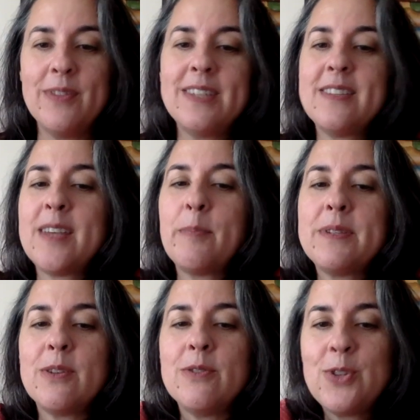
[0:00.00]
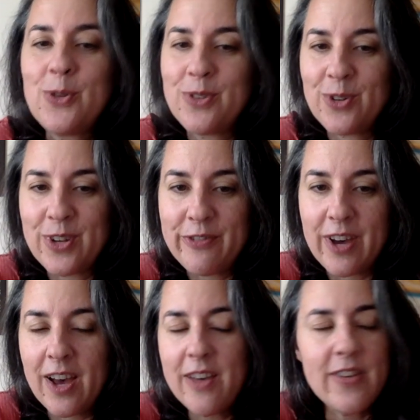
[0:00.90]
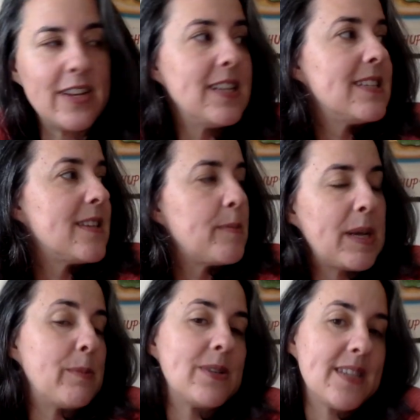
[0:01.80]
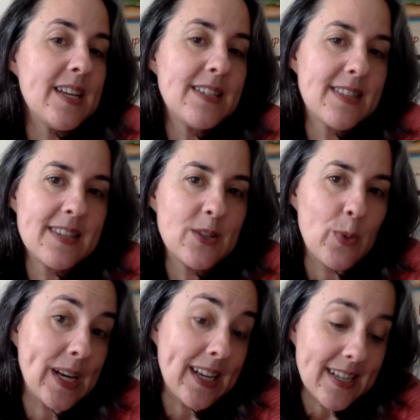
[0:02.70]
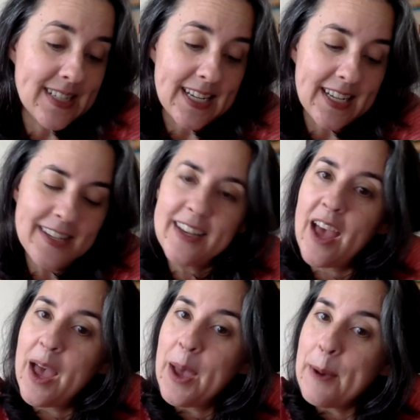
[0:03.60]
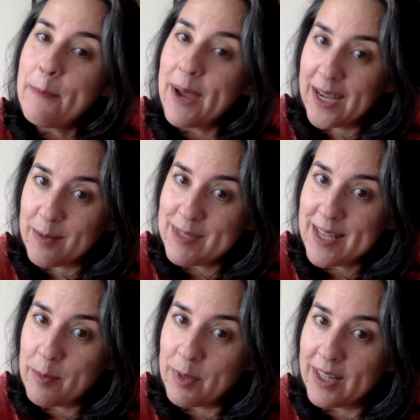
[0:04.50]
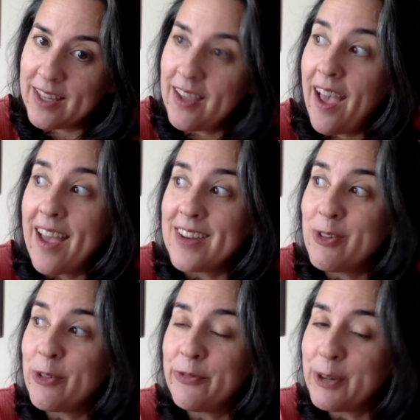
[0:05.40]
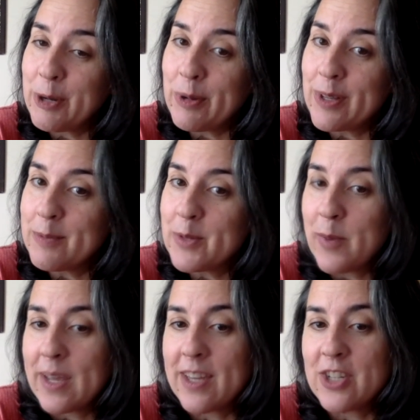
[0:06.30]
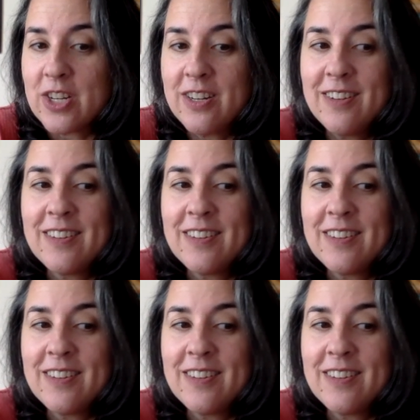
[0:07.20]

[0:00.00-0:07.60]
This is episode 235, and it's September 6th, 2019. My name is Emily, and you're very welcome to my kitchen.